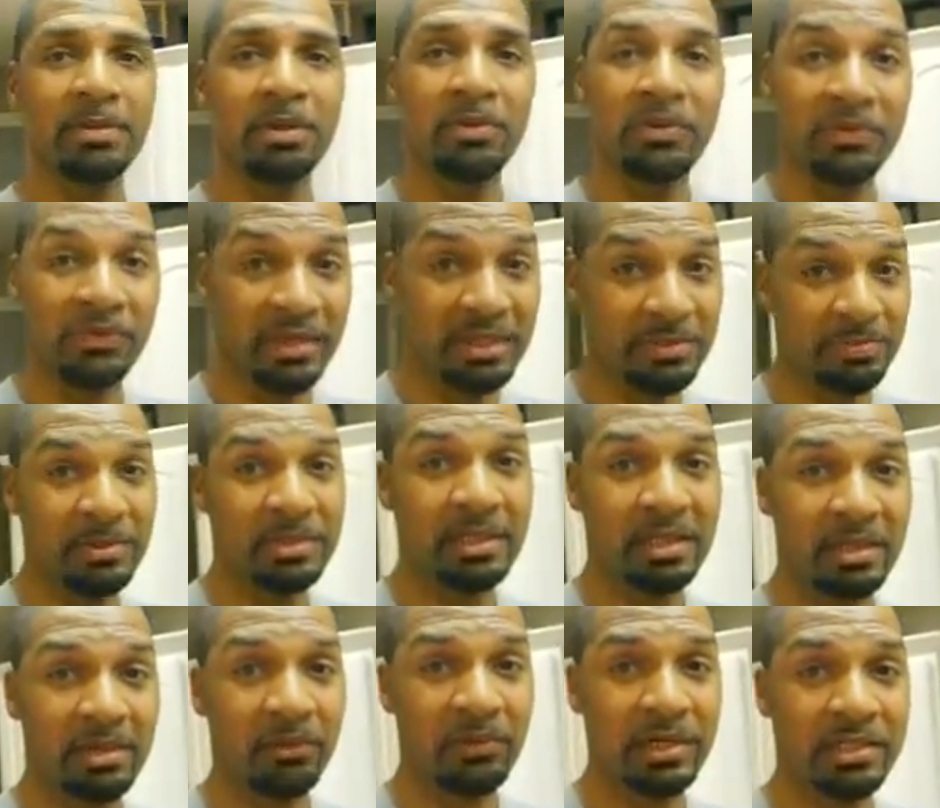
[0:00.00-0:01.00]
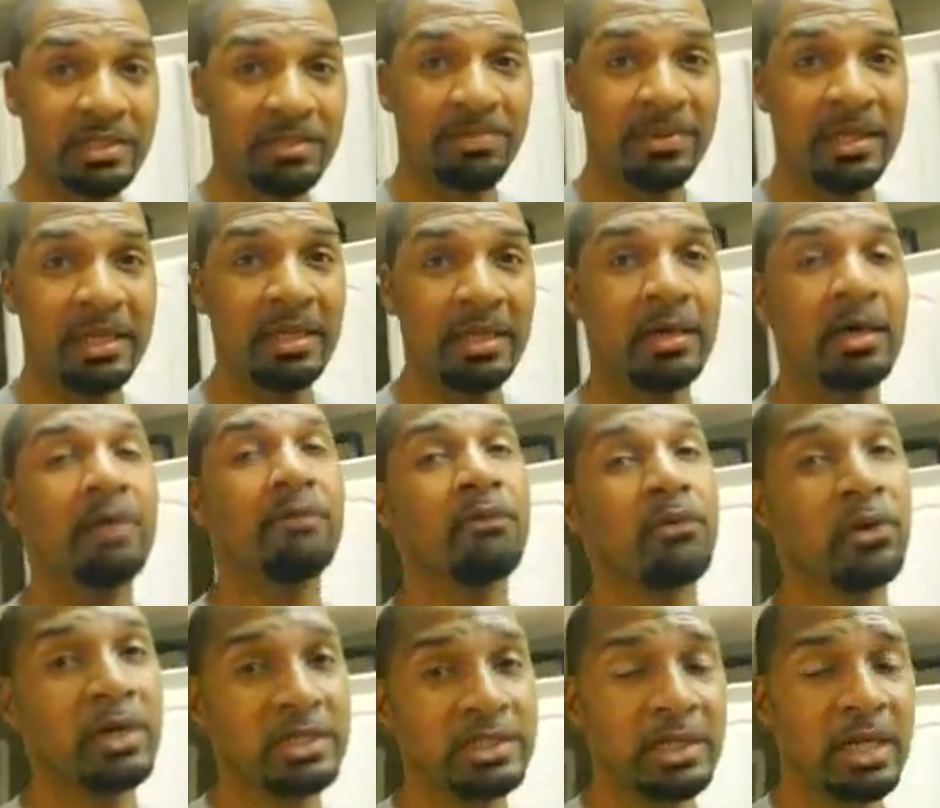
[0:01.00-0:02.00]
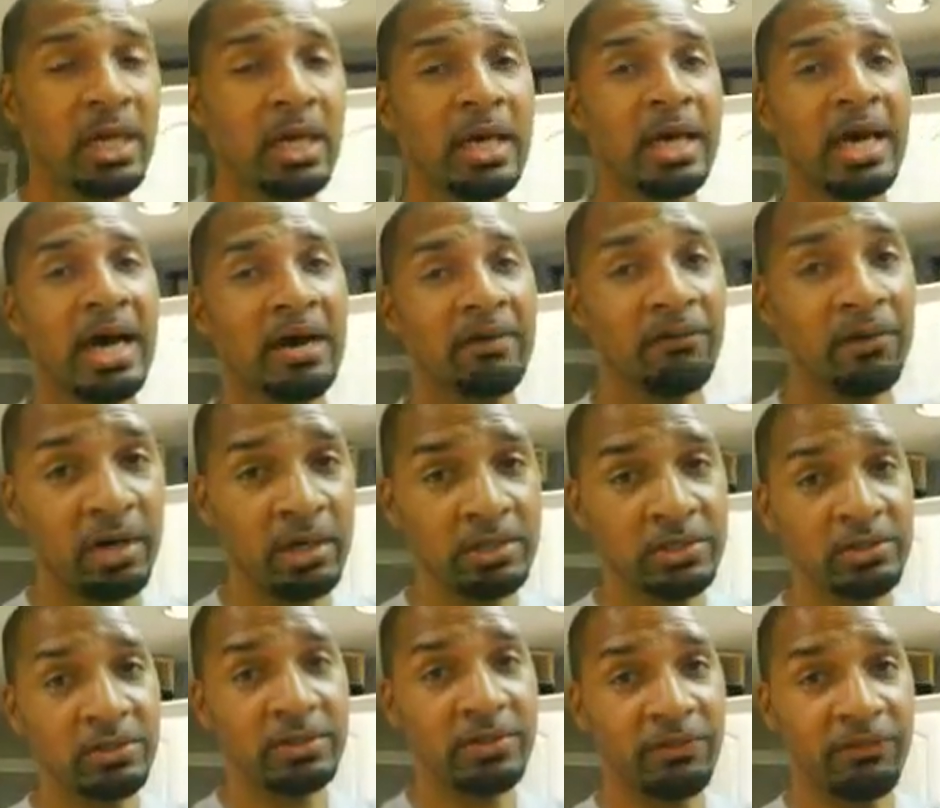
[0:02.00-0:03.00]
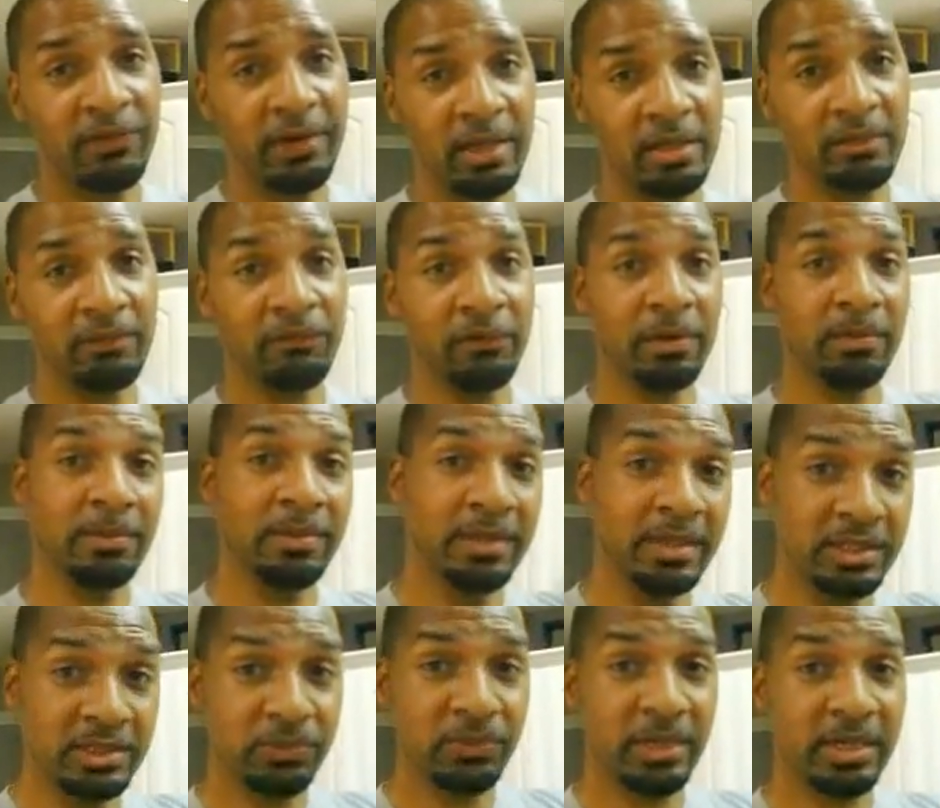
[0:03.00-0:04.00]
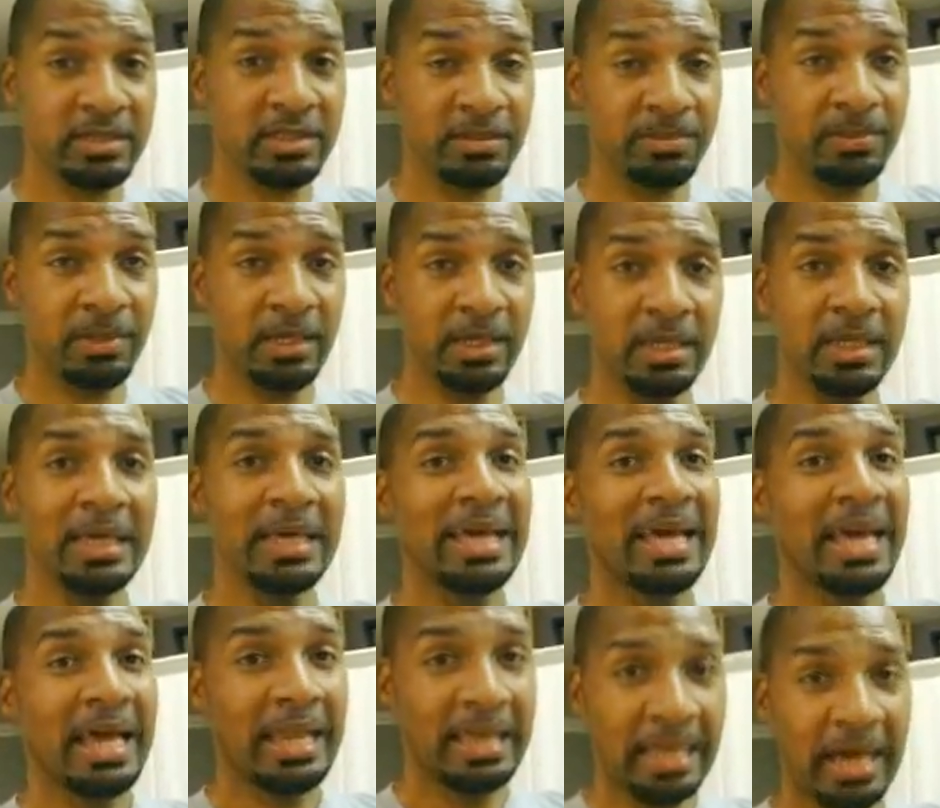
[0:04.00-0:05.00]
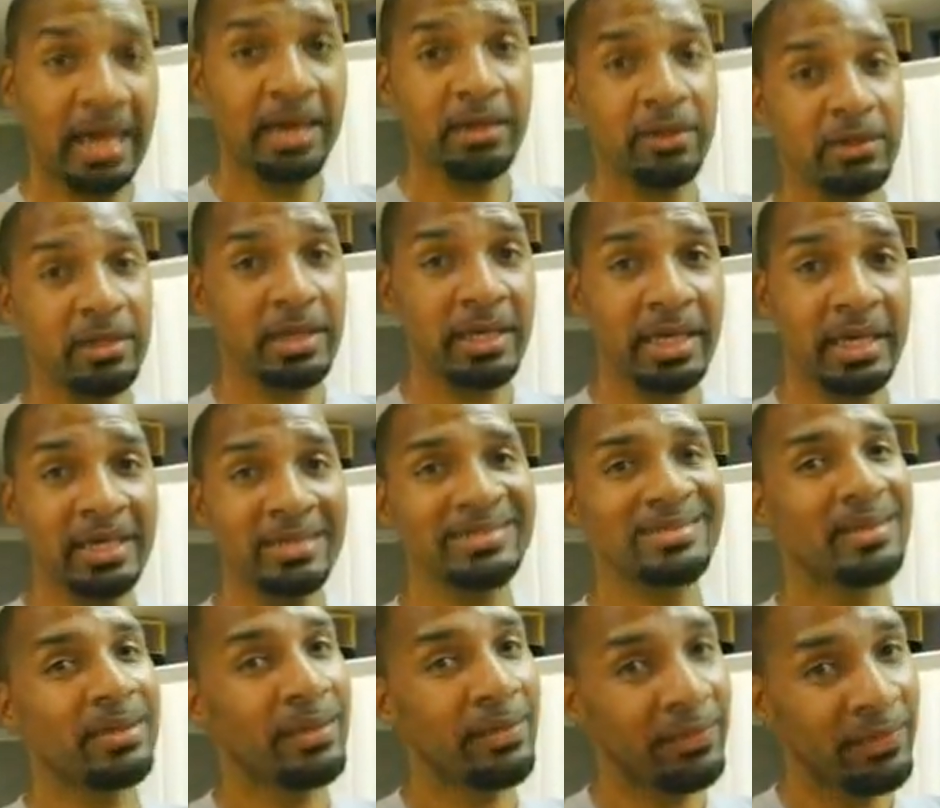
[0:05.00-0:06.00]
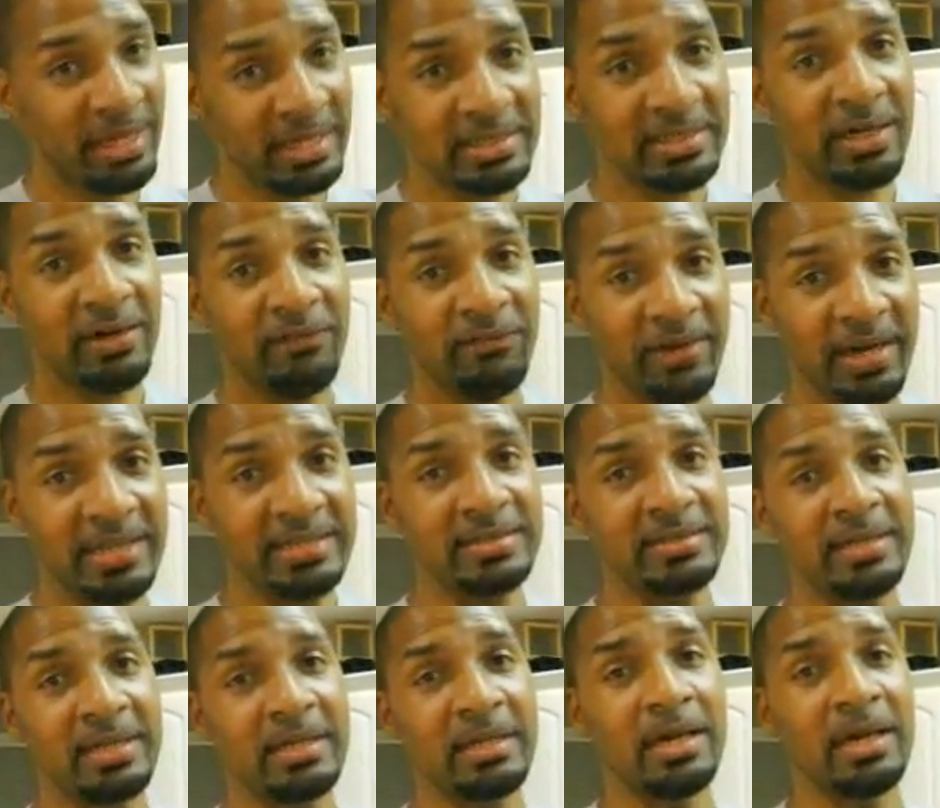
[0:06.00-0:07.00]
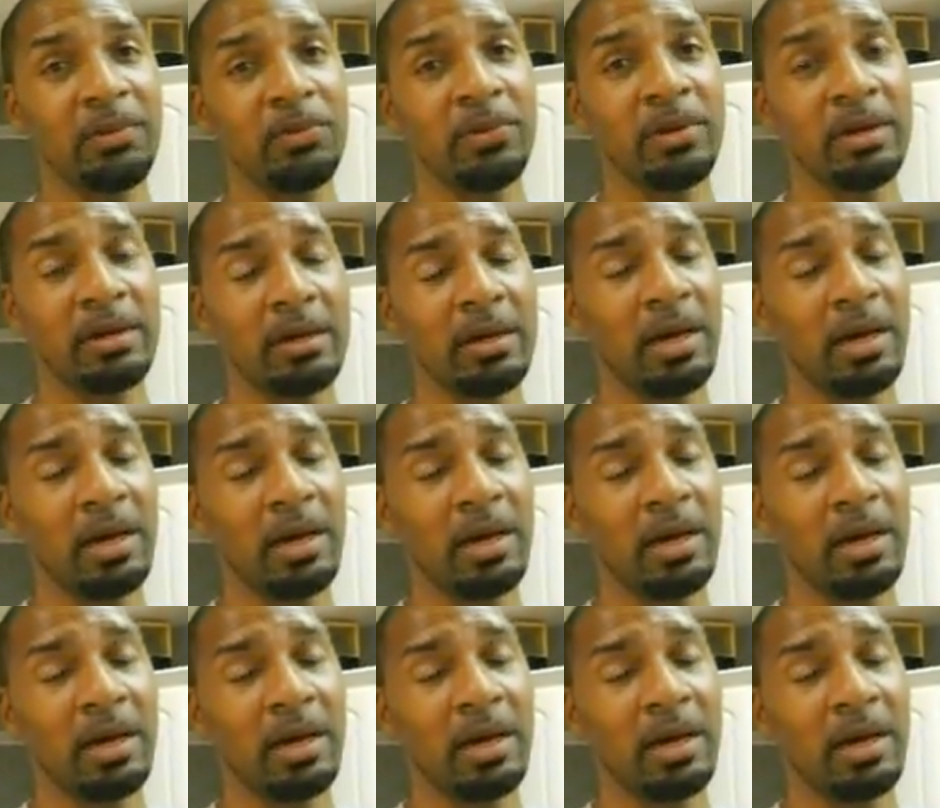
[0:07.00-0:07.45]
But with this particular recipe, of which I've also developed from this recipe 9 other cakes, that's how fascinated I